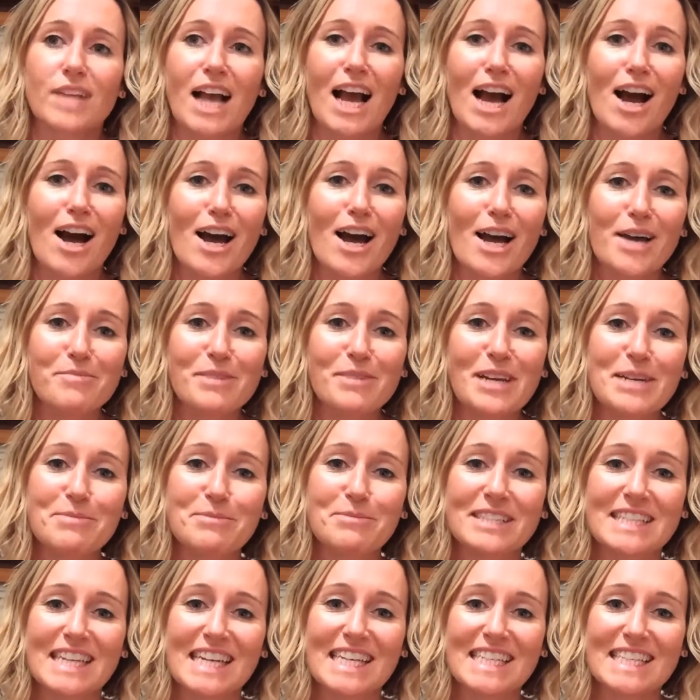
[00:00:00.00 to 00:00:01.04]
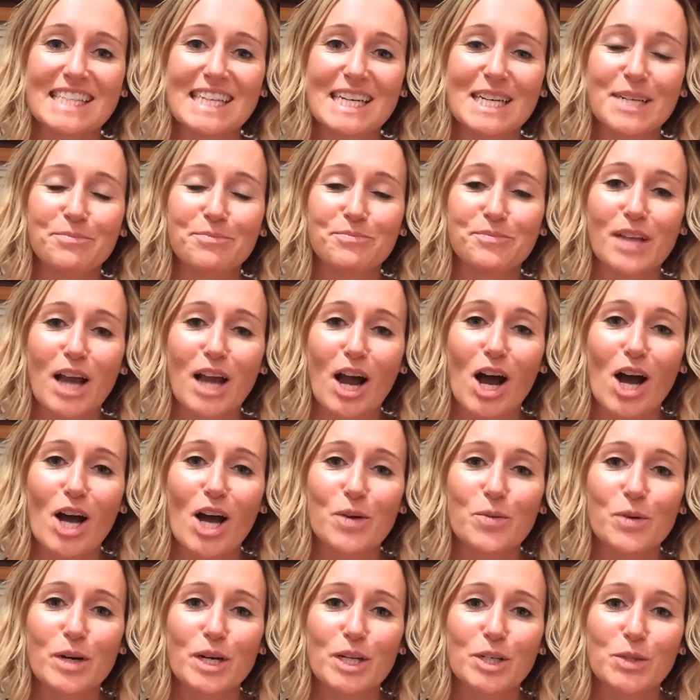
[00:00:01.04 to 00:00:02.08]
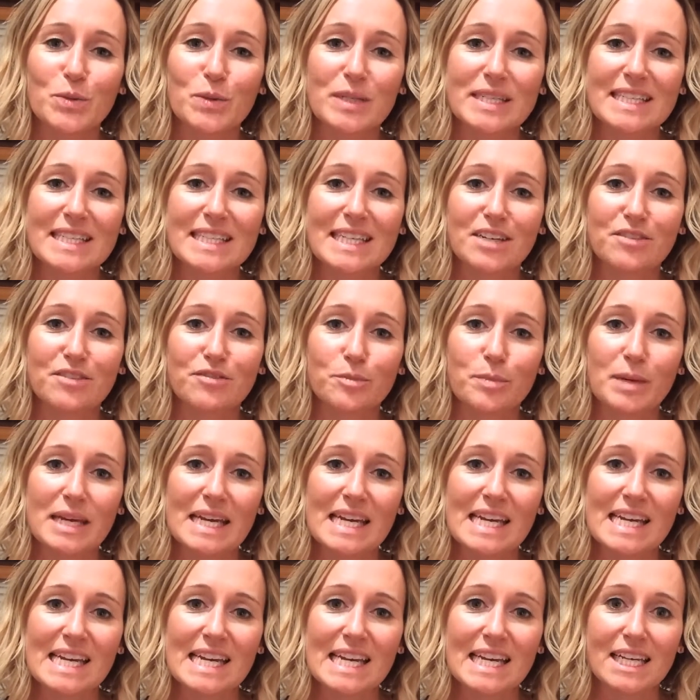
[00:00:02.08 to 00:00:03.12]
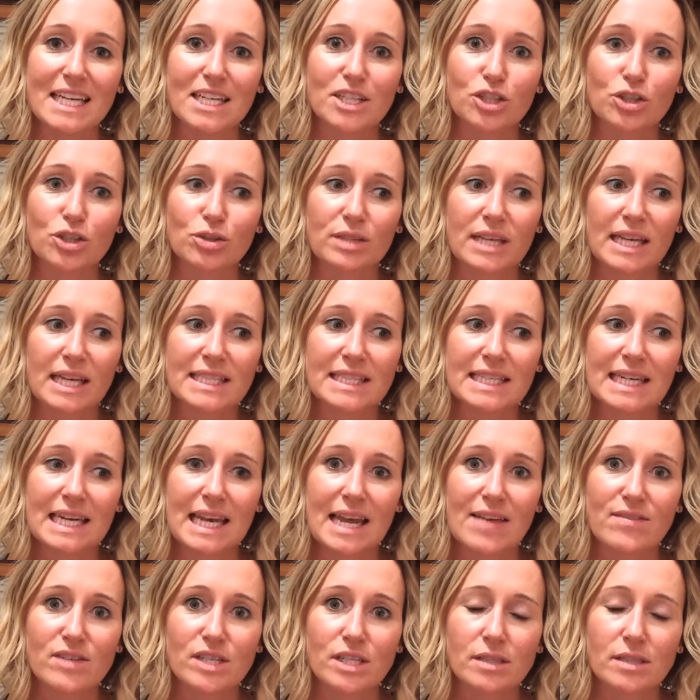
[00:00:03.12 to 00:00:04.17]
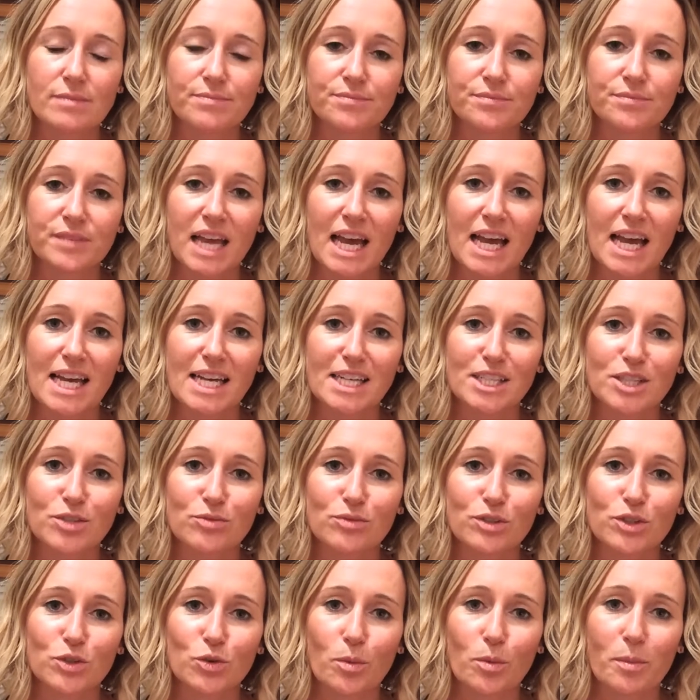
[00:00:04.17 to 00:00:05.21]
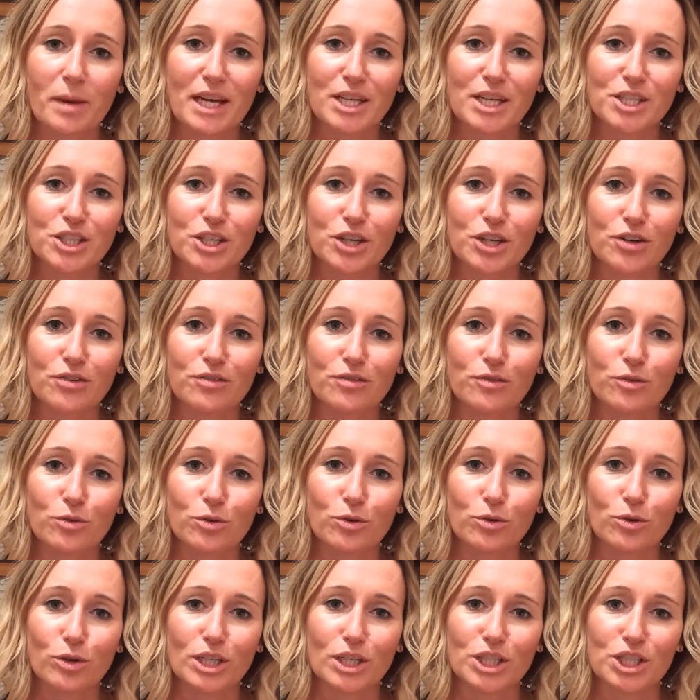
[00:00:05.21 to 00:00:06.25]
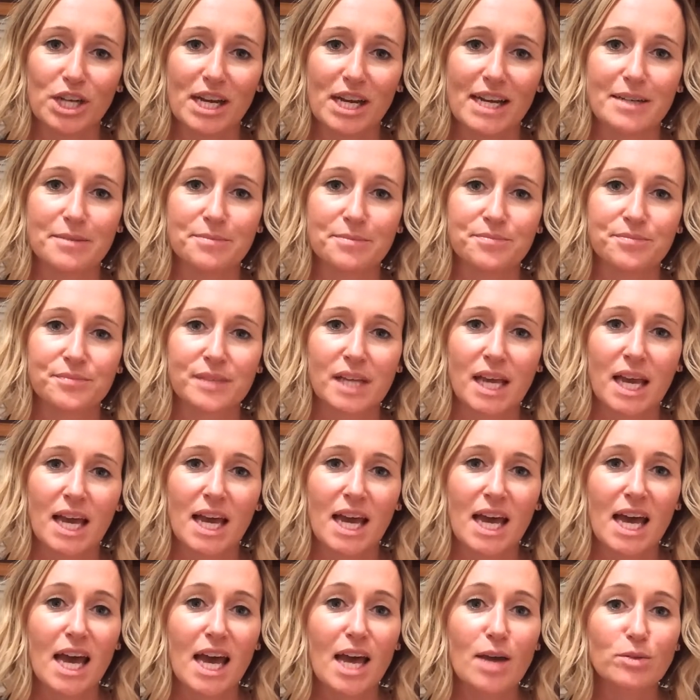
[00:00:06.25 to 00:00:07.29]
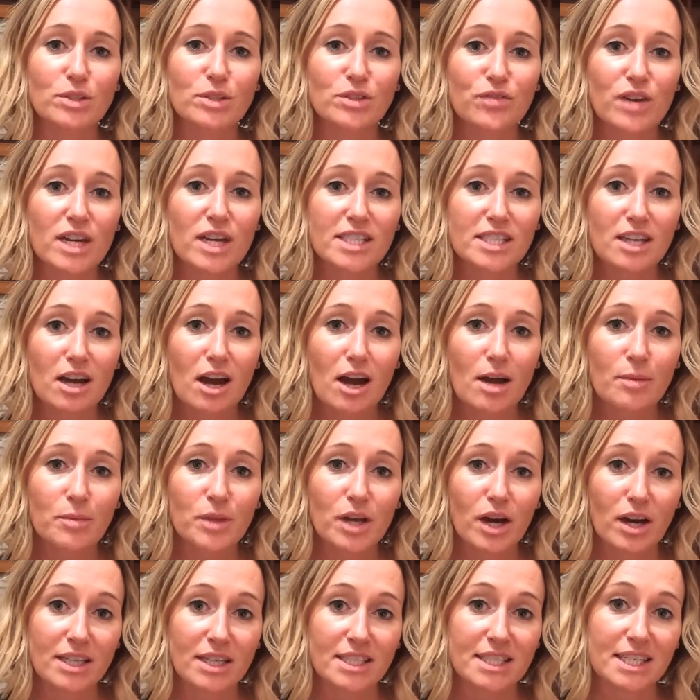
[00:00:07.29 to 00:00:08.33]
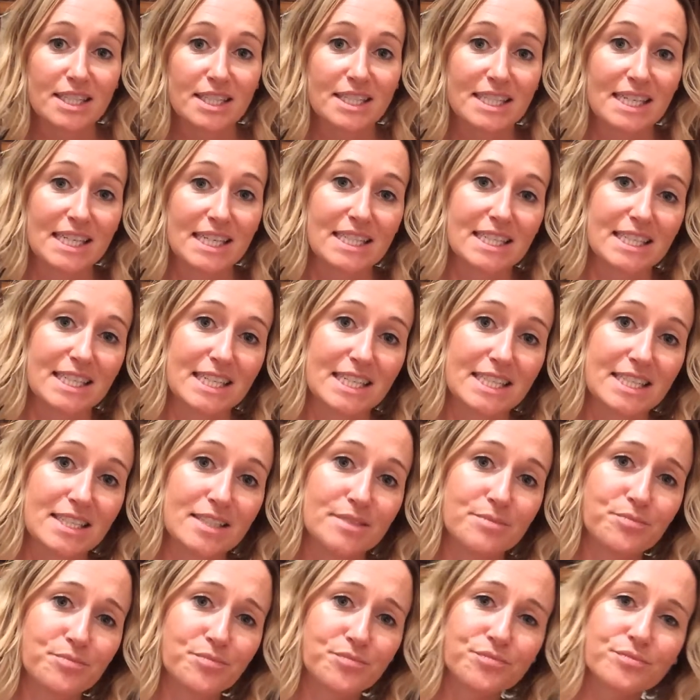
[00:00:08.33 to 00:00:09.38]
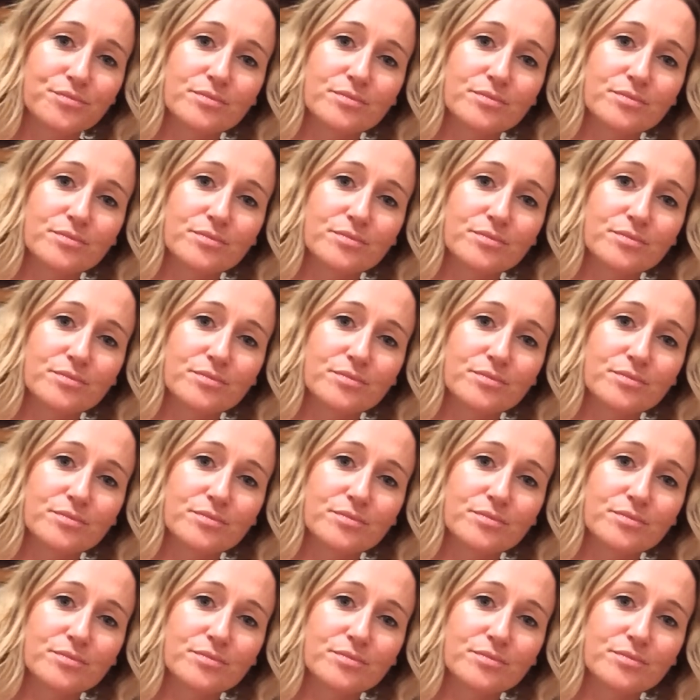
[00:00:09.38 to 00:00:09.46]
Hi, my name's Stacey. I worked with Ski Famille in 2011 as the resort manager for Leger. It was the first time that I'd done a ski season,